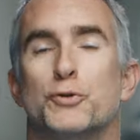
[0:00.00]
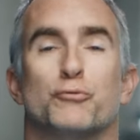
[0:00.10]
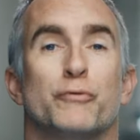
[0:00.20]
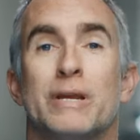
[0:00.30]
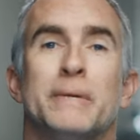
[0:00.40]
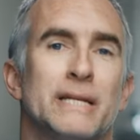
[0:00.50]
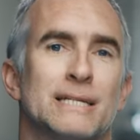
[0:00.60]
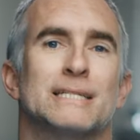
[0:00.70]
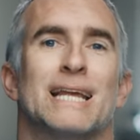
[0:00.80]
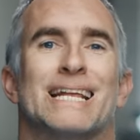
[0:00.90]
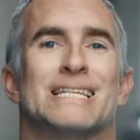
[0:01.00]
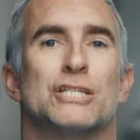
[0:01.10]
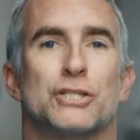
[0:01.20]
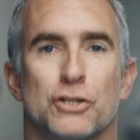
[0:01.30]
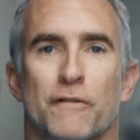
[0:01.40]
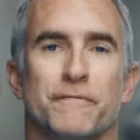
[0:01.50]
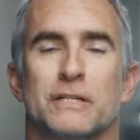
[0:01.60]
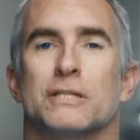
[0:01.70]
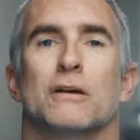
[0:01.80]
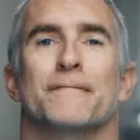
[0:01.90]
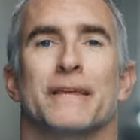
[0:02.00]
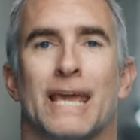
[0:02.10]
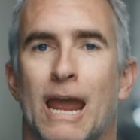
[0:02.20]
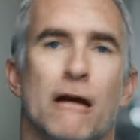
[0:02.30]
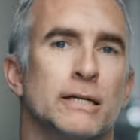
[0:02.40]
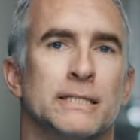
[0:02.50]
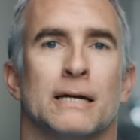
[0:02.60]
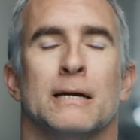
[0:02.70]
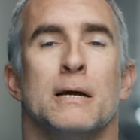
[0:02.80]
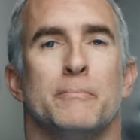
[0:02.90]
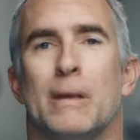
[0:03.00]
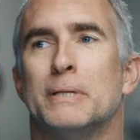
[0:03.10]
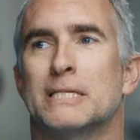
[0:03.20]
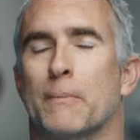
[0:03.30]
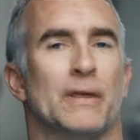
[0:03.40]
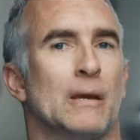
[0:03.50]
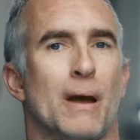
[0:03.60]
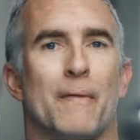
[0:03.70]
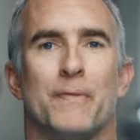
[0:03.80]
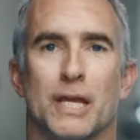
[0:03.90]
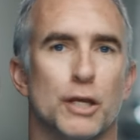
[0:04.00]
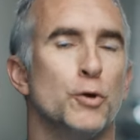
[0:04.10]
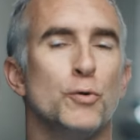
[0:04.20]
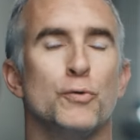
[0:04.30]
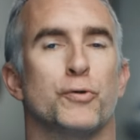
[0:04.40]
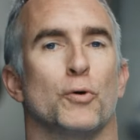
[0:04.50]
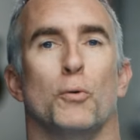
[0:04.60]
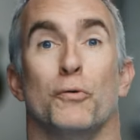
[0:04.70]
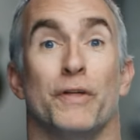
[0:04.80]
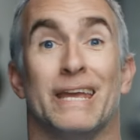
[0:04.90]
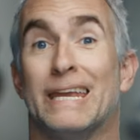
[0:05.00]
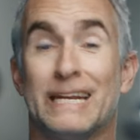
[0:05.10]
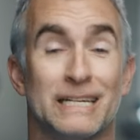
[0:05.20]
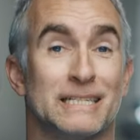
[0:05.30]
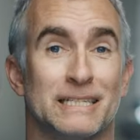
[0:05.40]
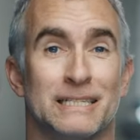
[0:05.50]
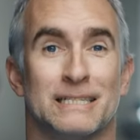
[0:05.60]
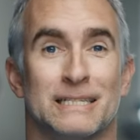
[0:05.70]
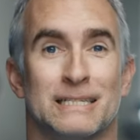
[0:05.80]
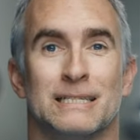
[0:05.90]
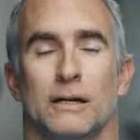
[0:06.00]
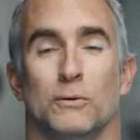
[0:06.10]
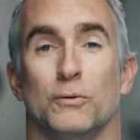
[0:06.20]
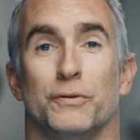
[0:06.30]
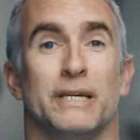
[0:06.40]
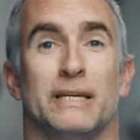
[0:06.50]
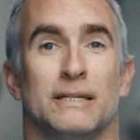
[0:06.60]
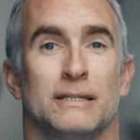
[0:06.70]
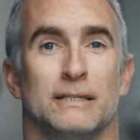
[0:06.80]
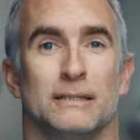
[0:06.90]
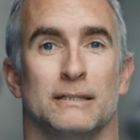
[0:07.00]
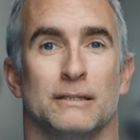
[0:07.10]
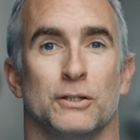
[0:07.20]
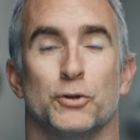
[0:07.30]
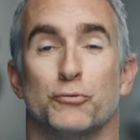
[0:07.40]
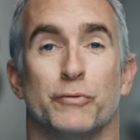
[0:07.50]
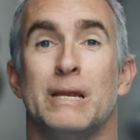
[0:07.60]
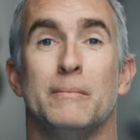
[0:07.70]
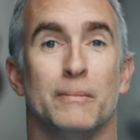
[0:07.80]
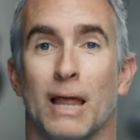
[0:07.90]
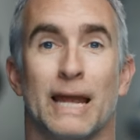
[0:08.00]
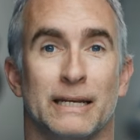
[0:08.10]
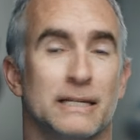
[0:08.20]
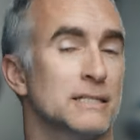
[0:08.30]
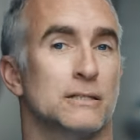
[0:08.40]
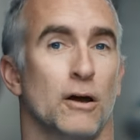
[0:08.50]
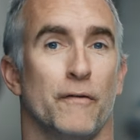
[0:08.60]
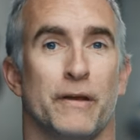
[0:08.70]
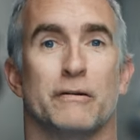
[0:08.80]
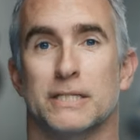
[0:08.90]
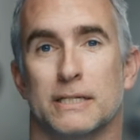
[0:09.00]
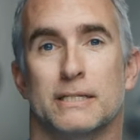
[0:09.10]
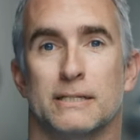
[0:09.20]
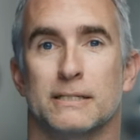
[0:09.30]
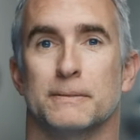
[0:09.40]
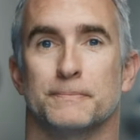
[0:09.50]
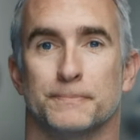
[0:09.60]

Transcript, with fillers: dreaminess and softness of the character, maybe something about their youth or their innocence or the dreamlikeness of their existence.